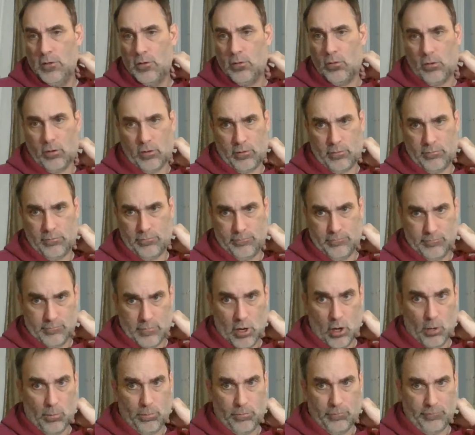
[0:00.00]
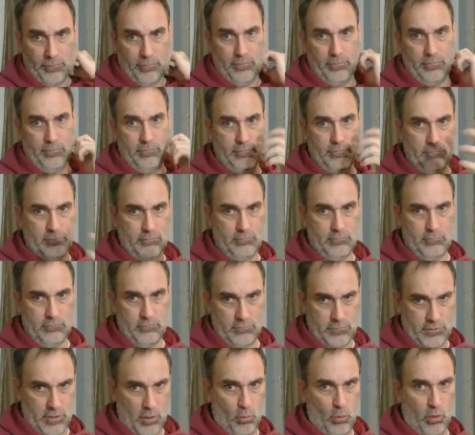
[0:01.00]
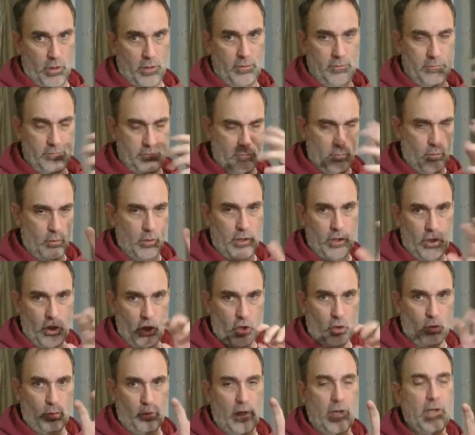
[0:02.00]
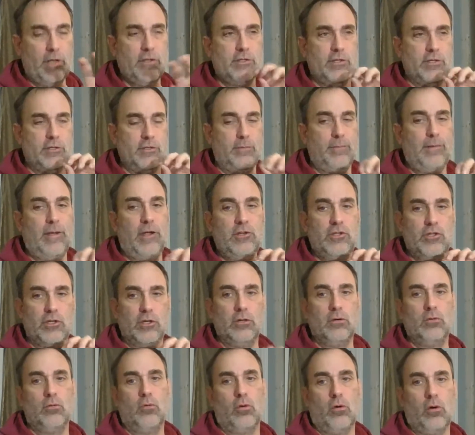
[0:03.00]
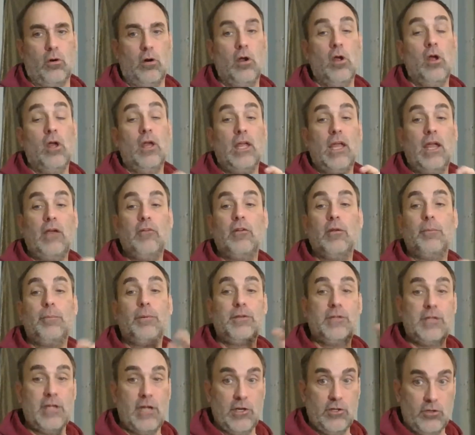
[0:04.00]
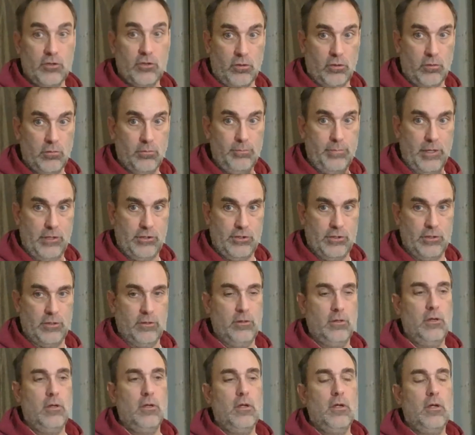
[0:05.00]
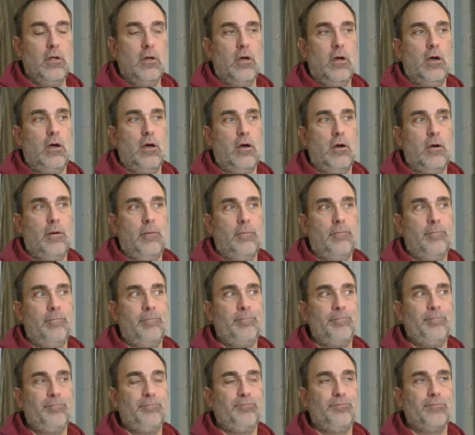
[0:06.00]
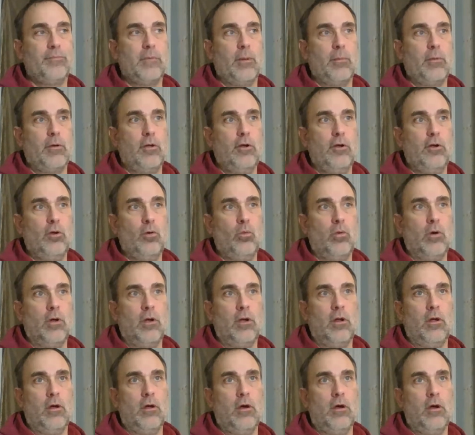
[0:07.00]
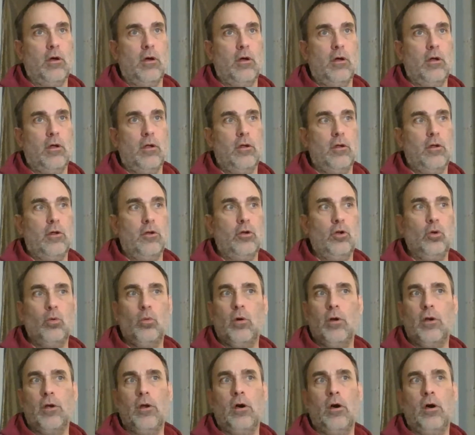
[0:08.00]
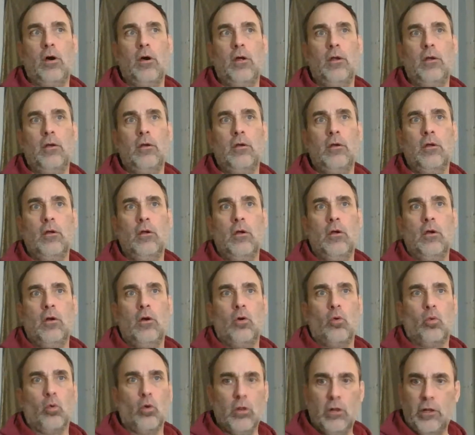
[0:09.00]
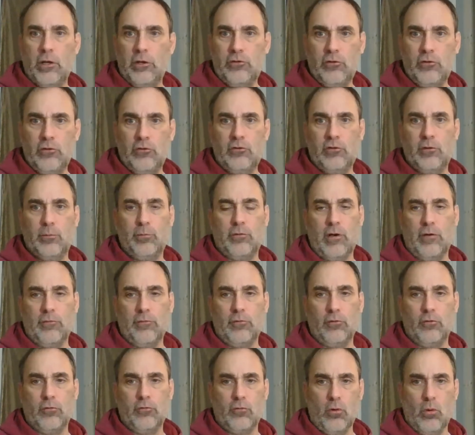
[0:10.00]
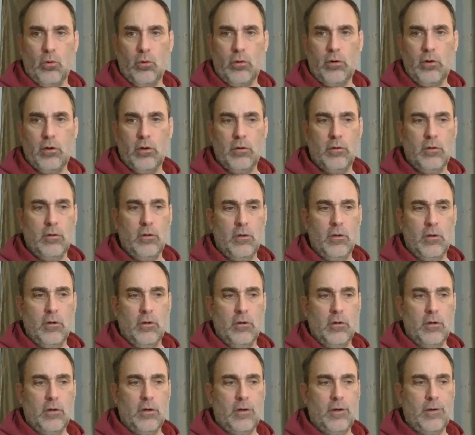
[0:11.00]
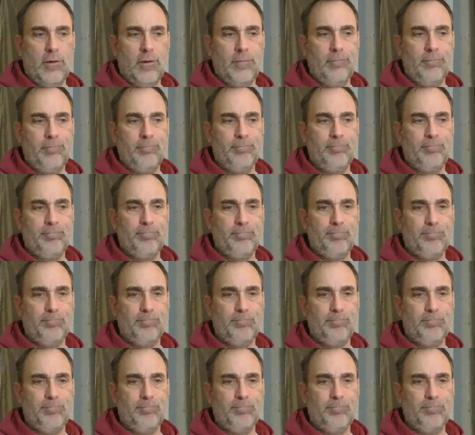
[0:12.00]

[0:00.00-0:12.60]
or help from someone. What are your rights as a patient or even a potential patient? Um, I'm going to do one, uh, a new one on relationships after stroke. Um,